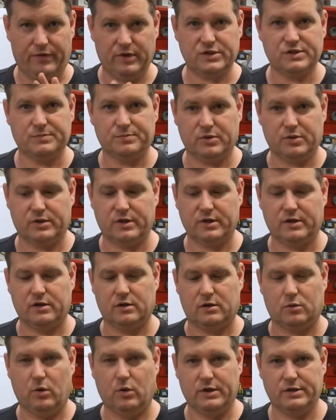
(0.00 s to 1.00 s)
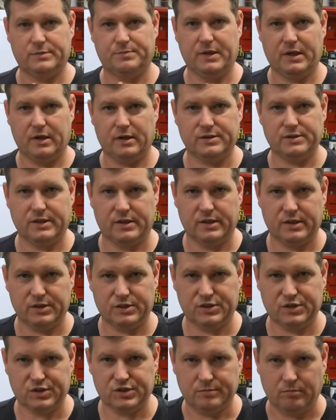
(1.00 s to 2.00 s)
this particular one is because it
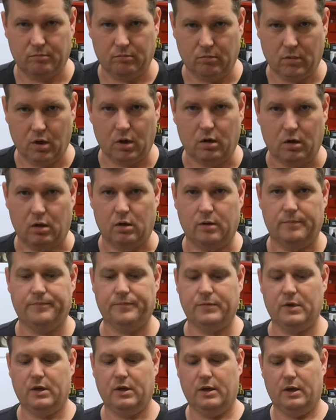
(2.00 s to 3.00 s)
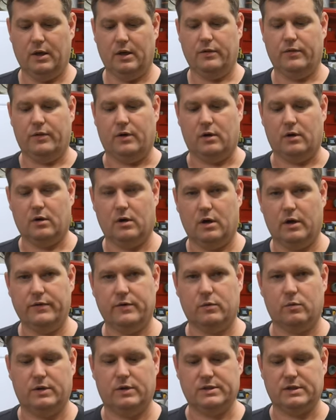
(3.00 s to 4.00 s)
is small. There are
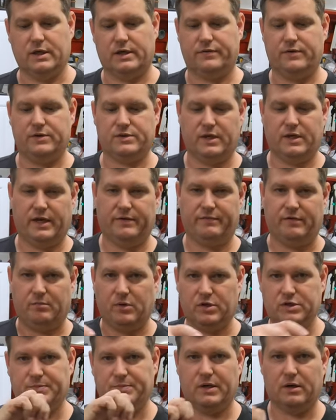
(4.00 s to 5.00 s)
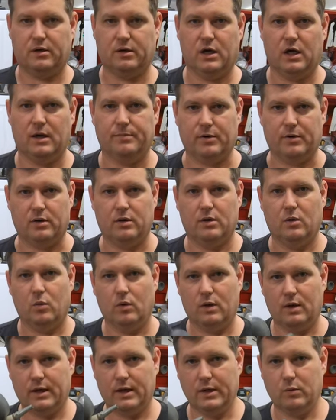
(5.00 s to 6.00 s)
other ones like this that have a much bigger hopper.
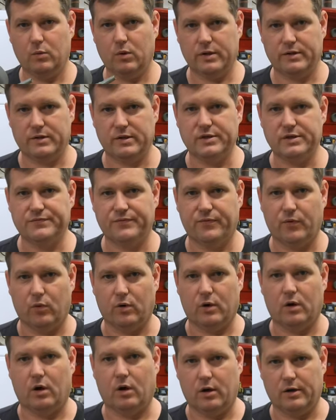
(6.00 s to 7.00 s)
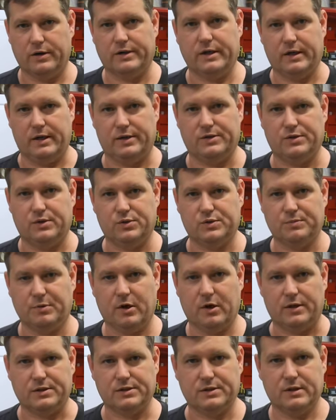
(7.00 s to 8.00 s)
Well, I want this for hard to get to
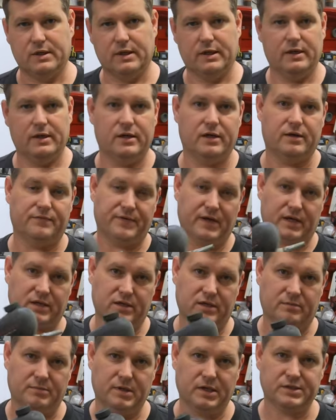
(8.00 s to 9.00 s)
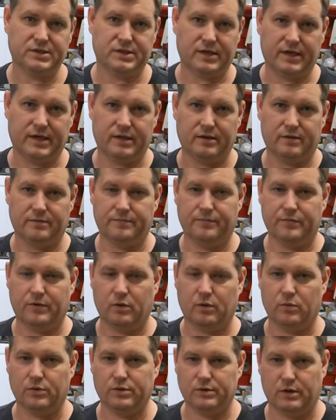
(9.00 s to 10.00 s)
spots. In fact, on the Mustang,
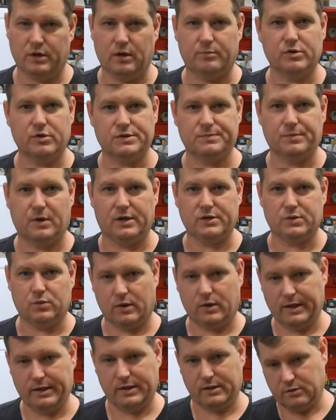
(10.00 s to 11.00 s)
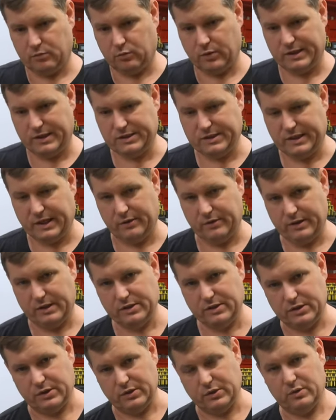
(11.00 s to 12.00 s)
there were a number of spots where I could reach down
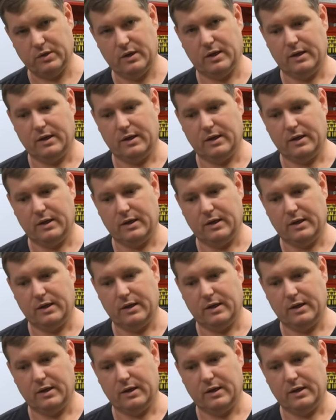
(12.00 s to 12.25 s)
into,